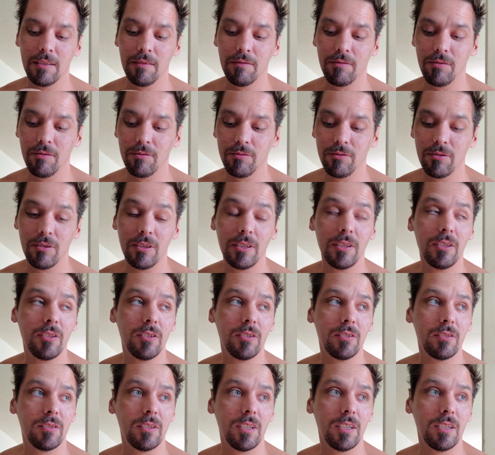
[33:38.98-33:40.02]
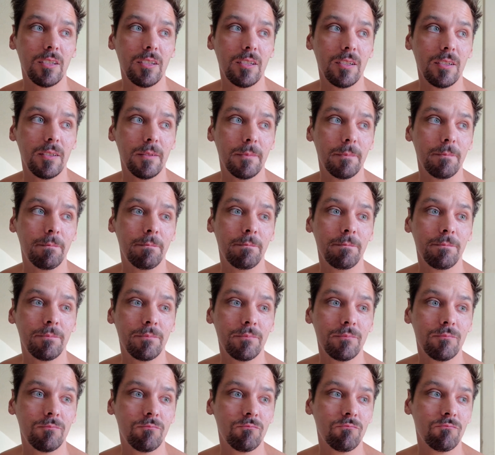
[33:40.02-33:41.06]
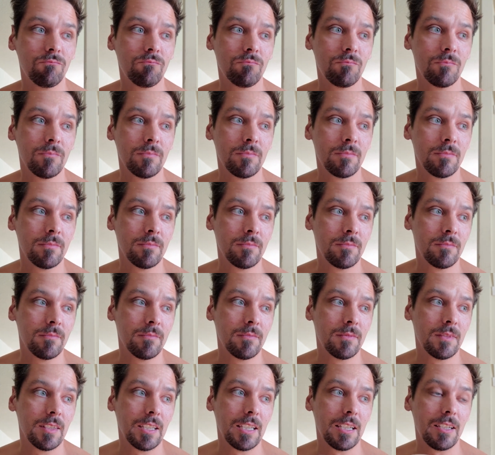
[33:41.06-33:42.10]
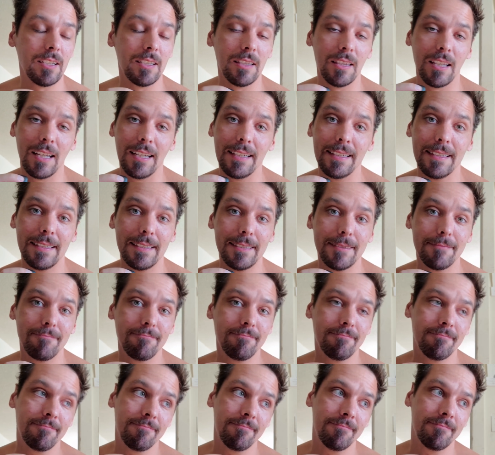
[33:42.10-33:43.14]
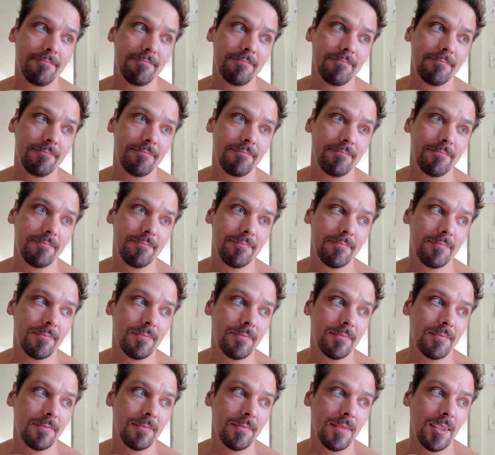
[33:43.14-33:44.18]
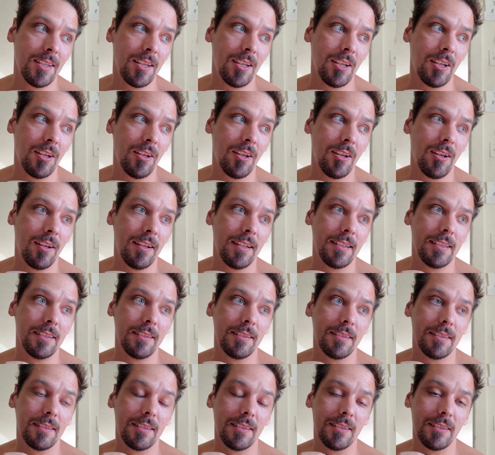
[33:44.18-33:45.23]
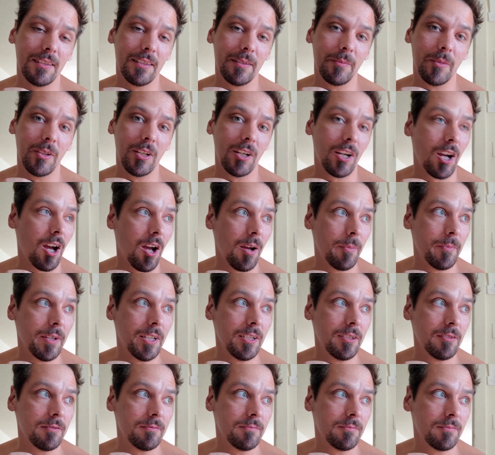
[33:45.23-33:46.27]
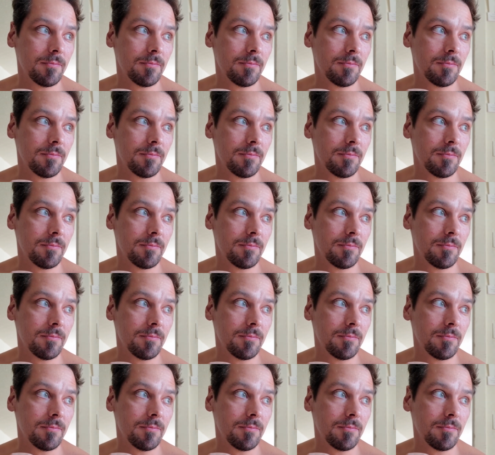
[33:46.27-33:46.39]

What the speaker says: If you enjoyed this, then you can like. You can leave me a comment.